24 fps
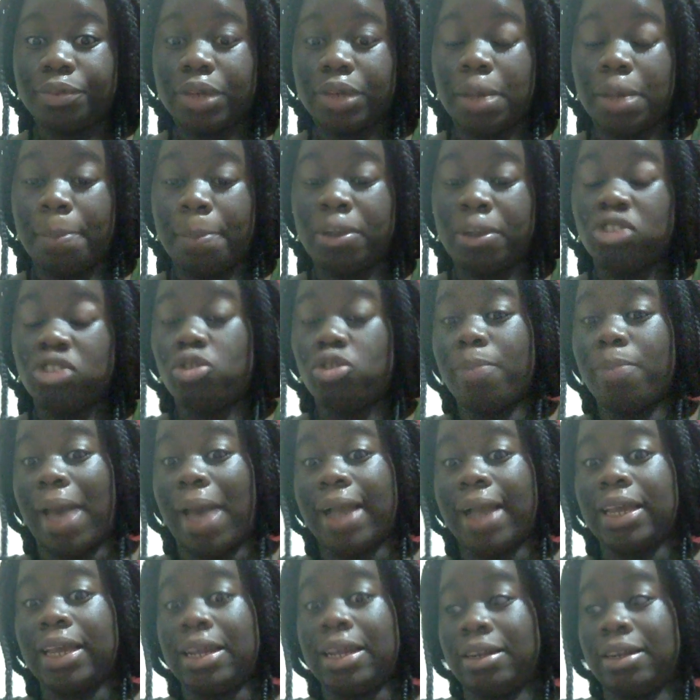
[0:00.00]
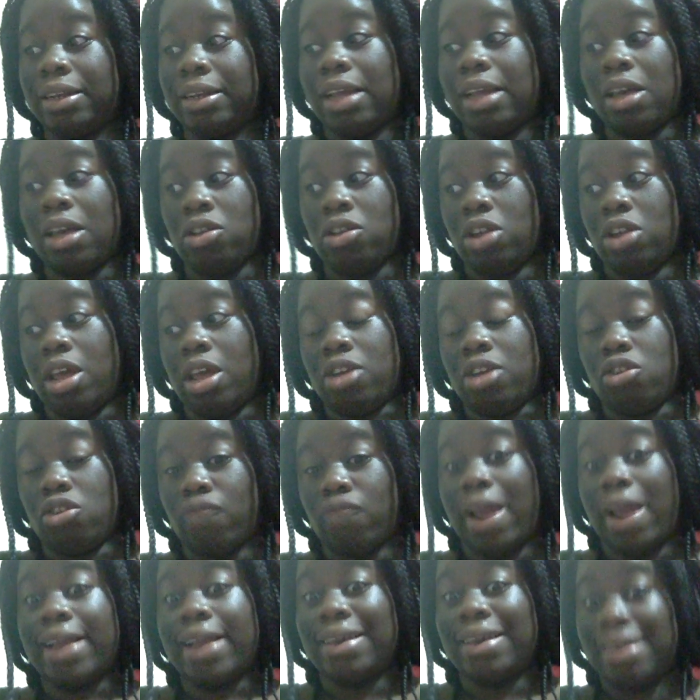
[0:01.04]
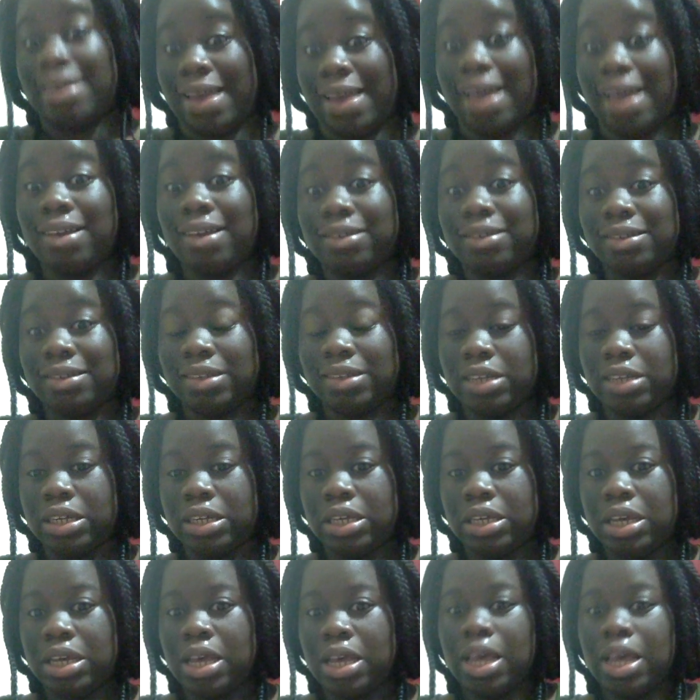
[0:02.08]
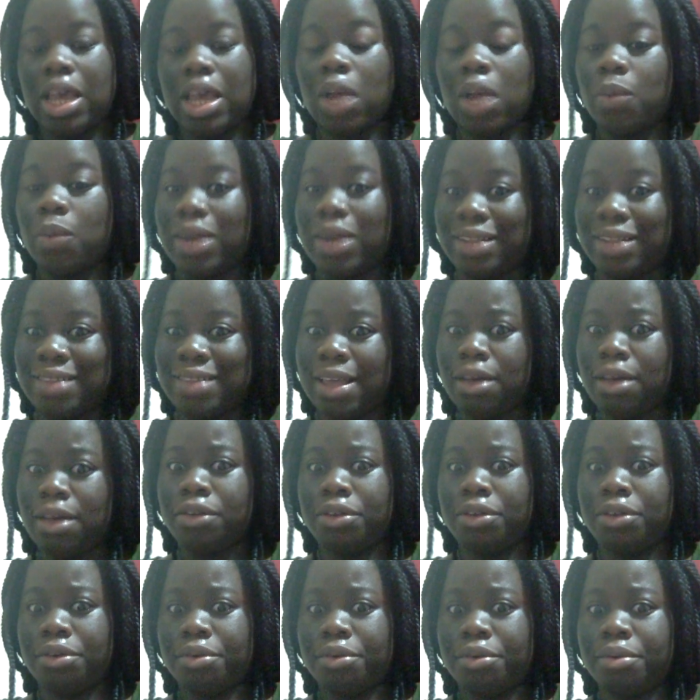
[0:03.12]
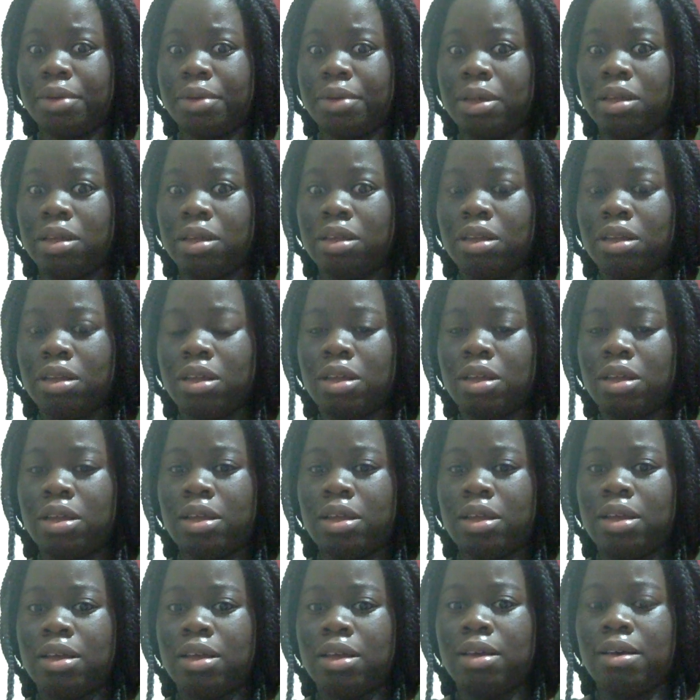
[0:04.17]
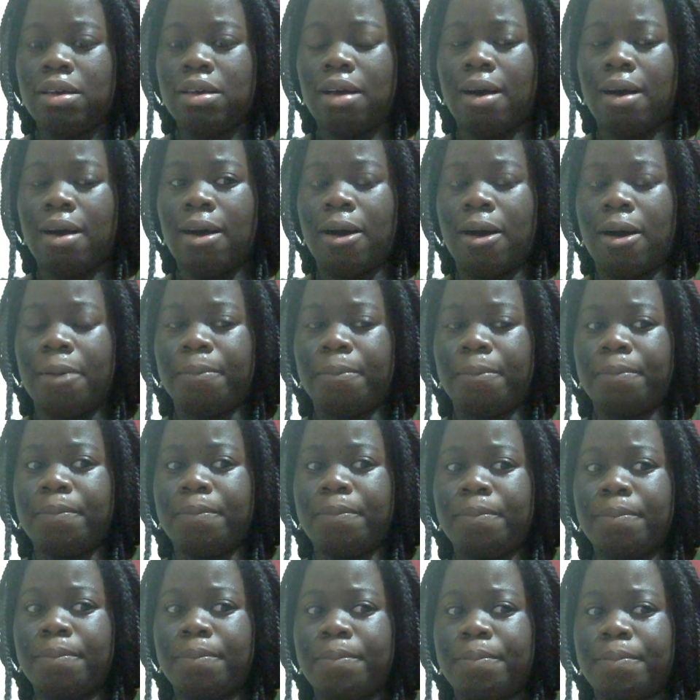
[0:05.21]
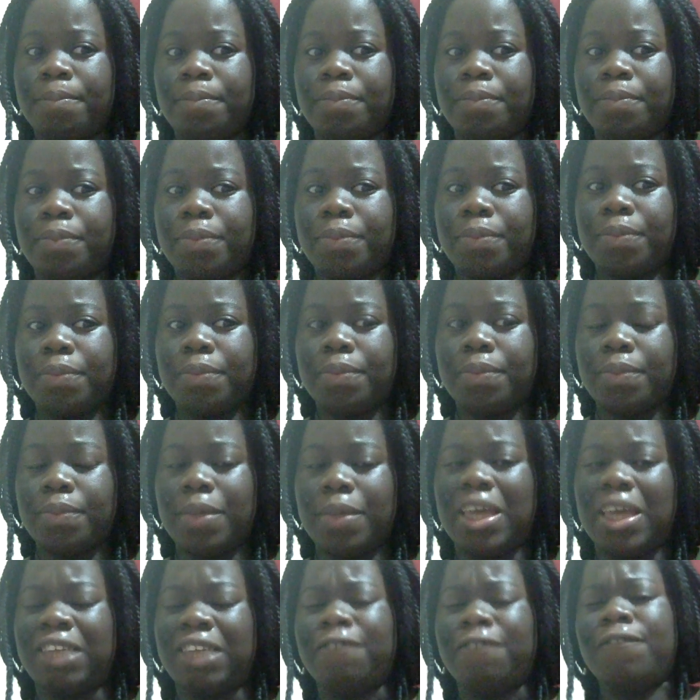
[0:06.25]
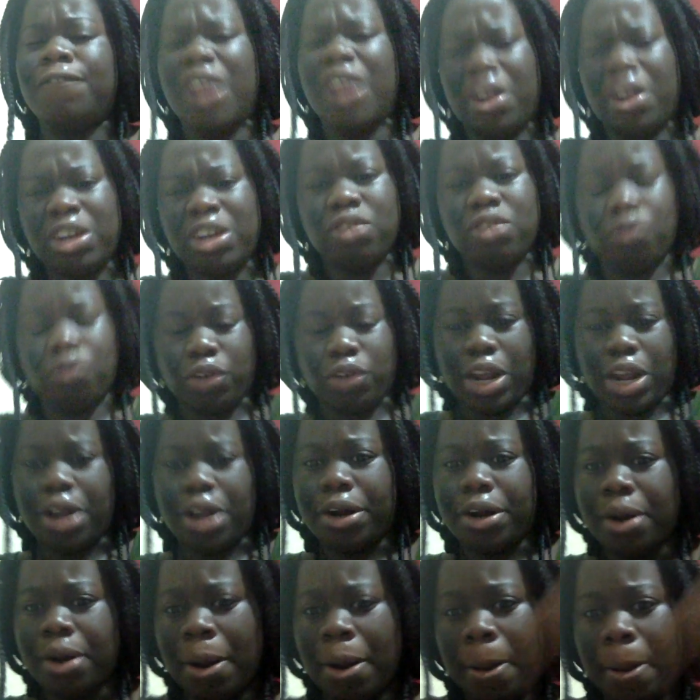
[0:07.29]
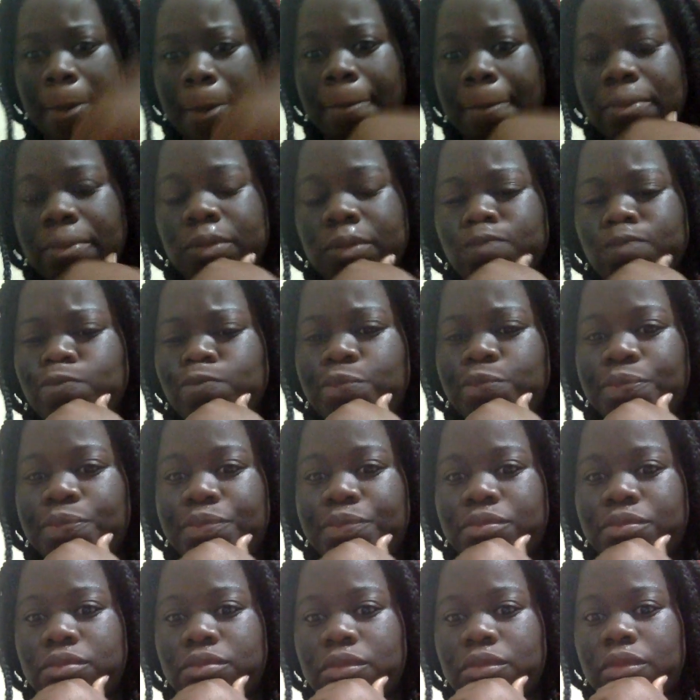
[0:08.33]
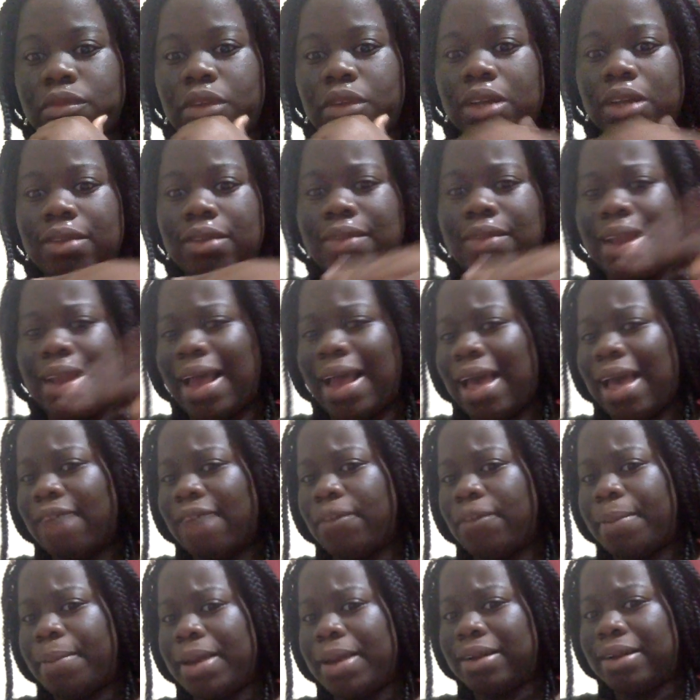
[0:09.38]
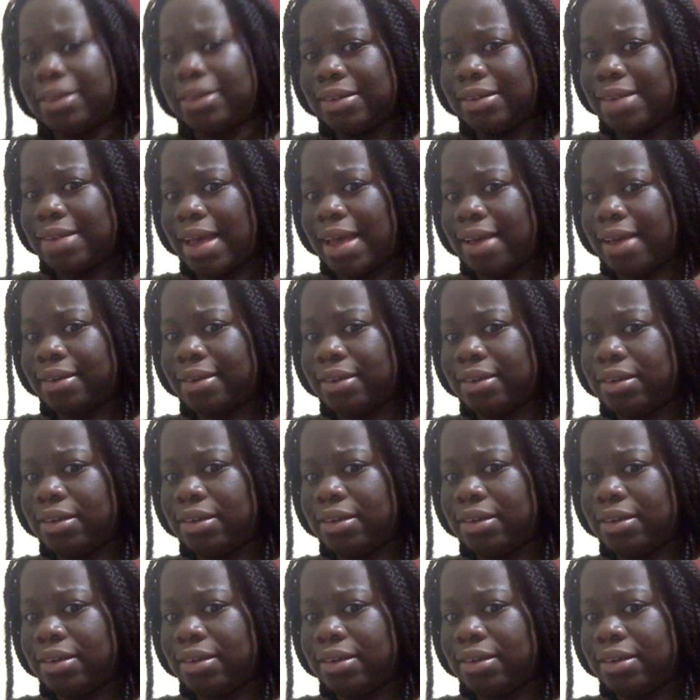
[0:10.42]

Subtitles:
put you back in the right connect. And when I tell you, it's very rare that I have a panic attack